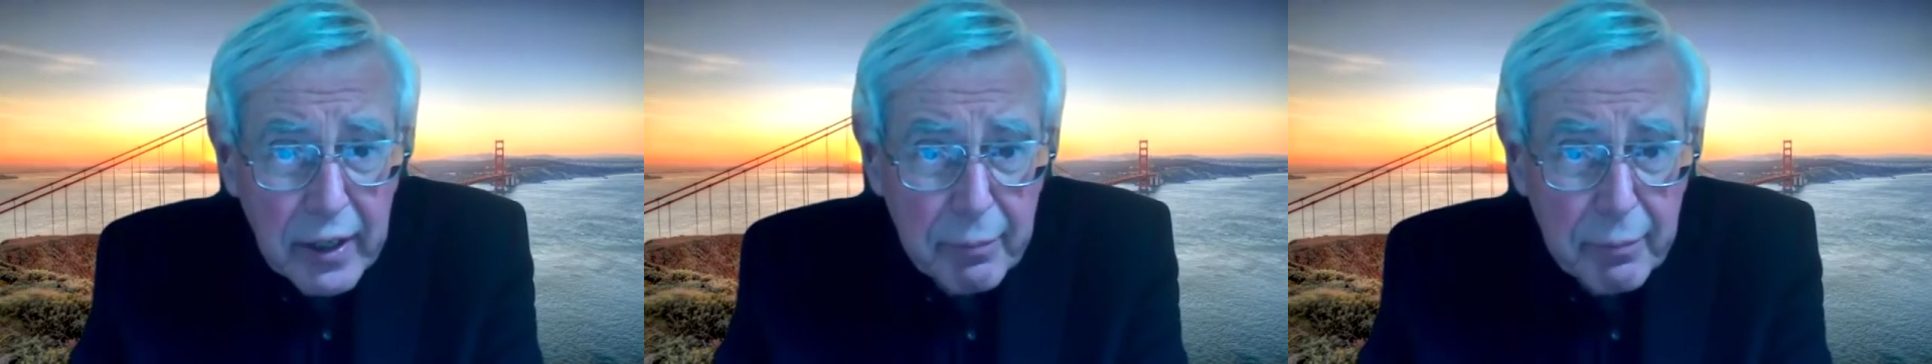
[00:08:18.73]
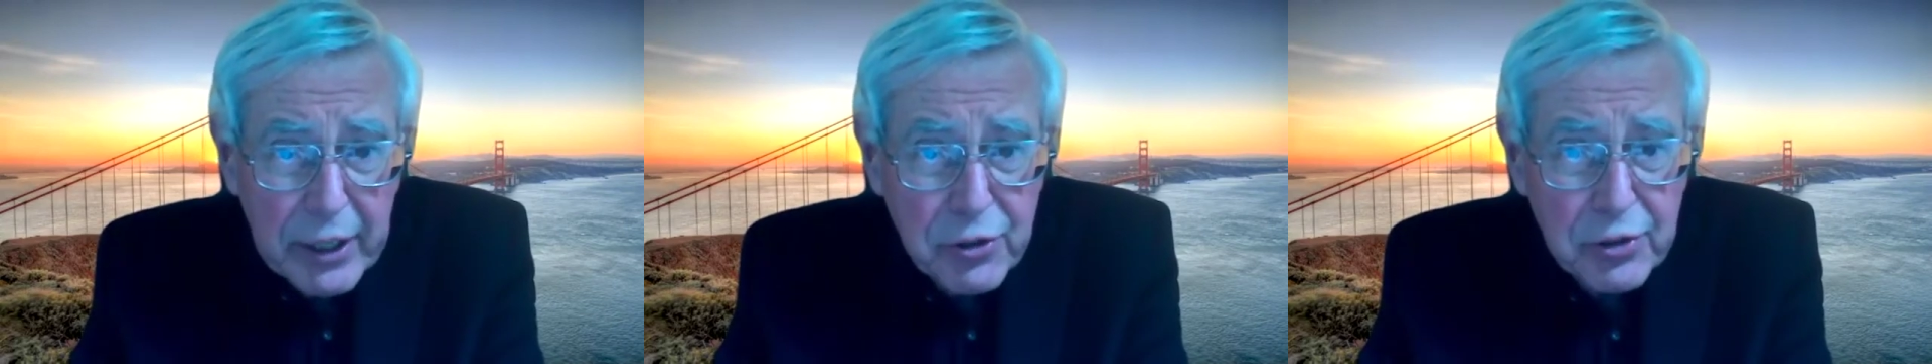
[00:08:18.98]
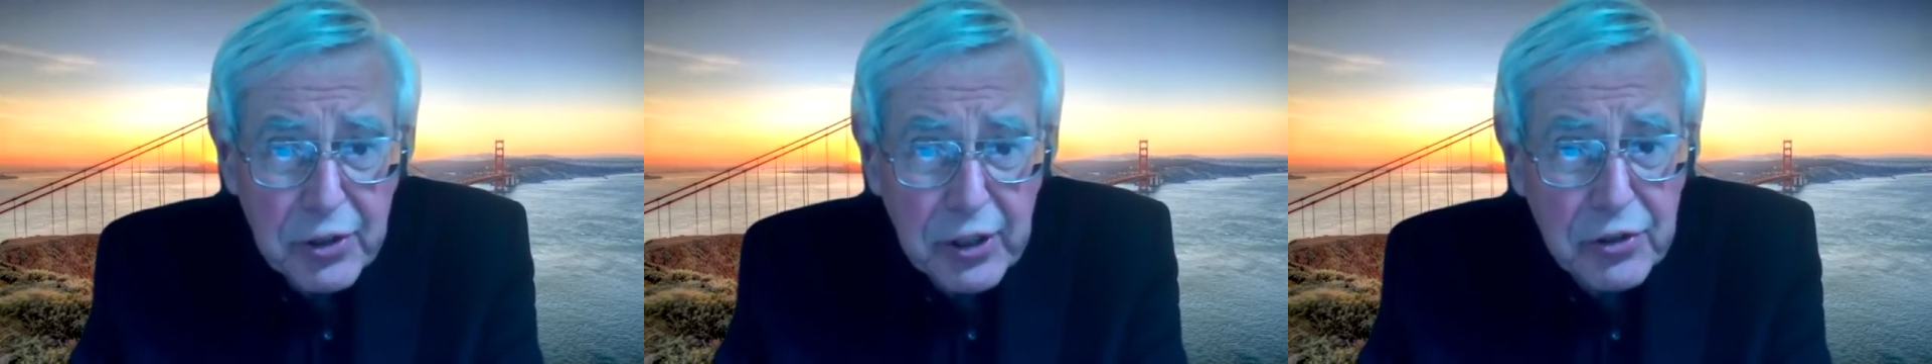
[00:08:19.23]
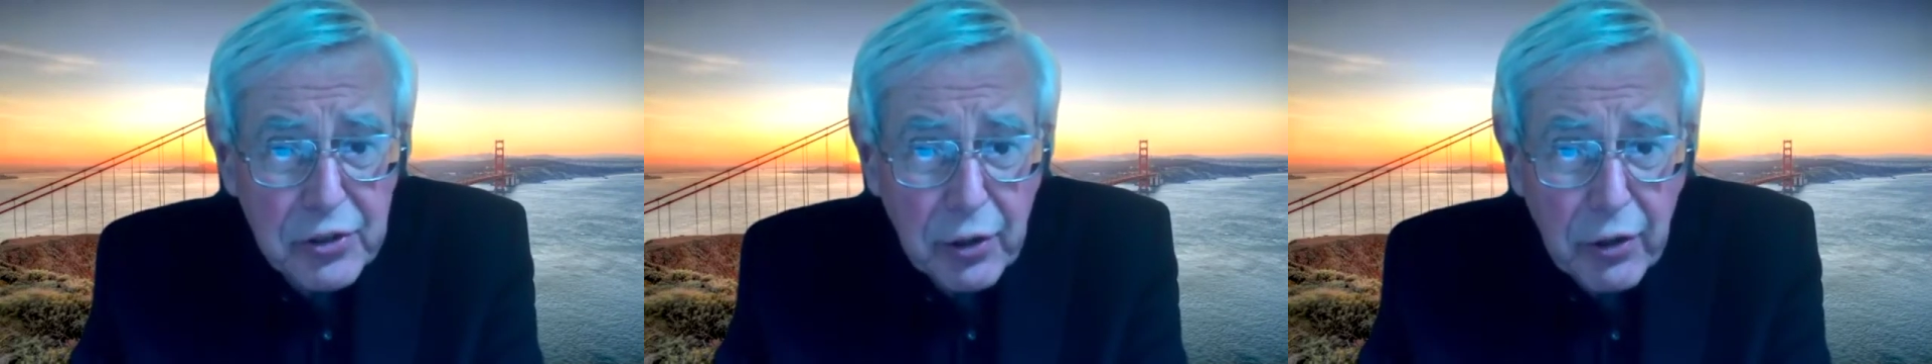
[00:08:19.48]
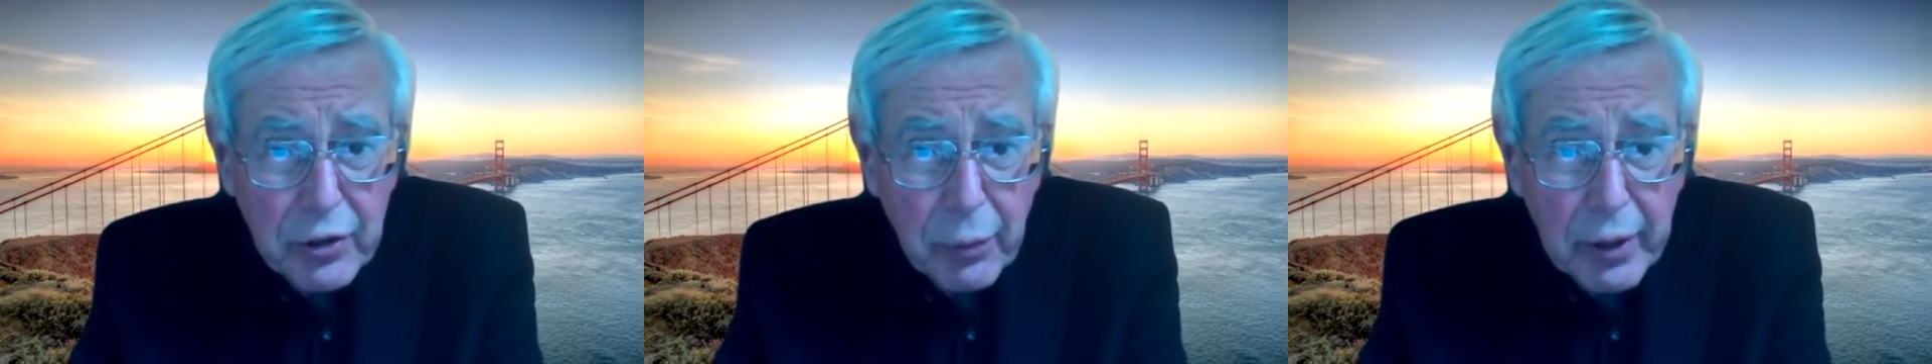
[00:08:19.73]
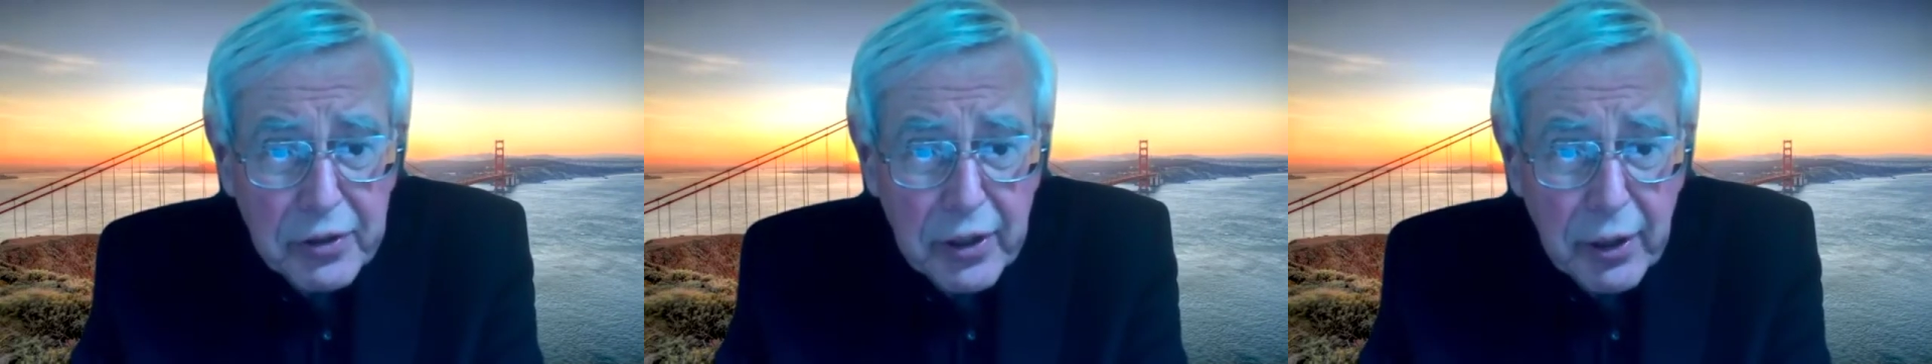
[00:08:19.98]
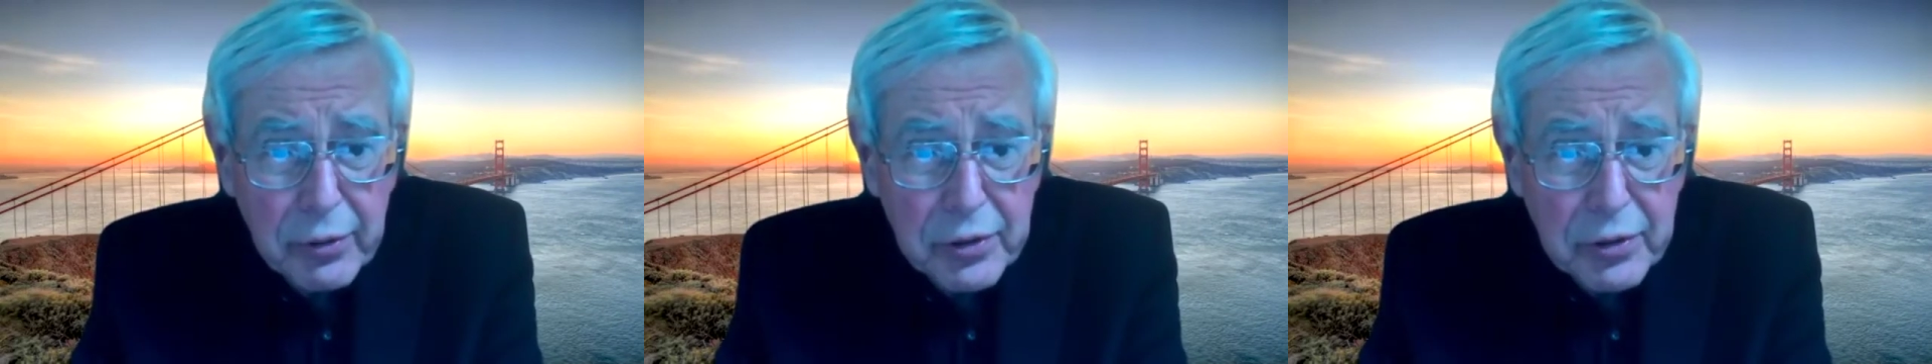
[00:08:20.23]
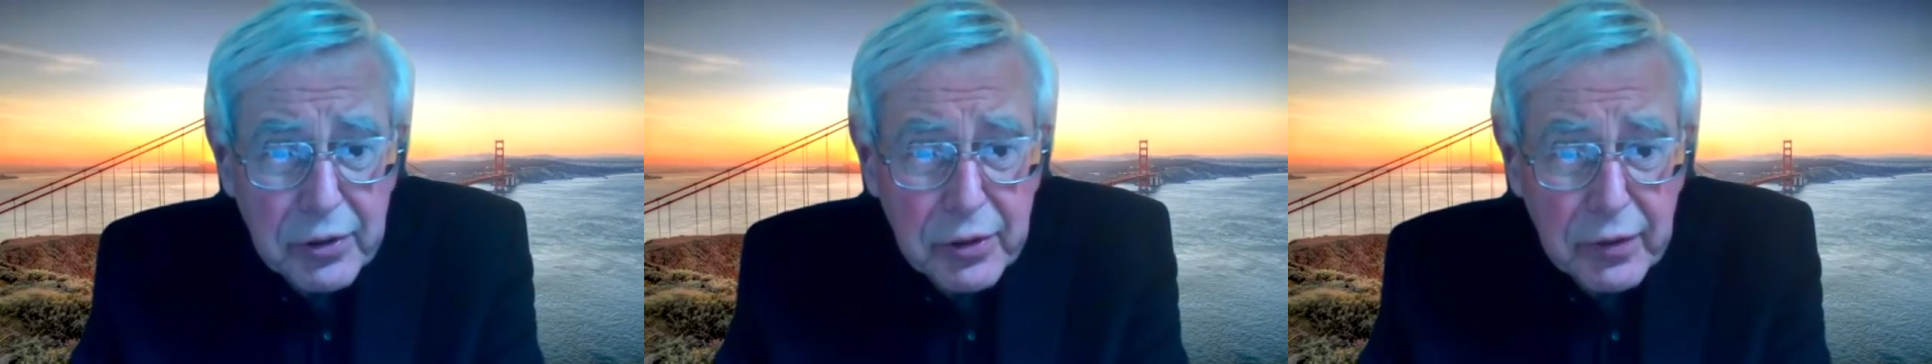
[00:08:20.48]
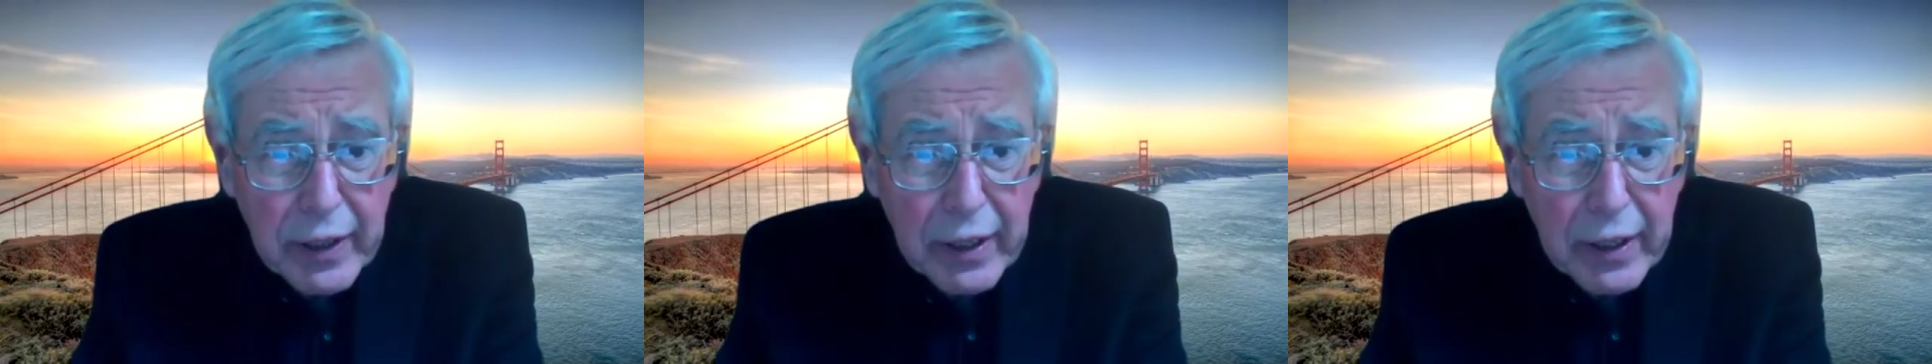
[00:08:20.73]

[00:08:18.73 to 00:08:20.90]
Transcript: Major cities along the West Coast,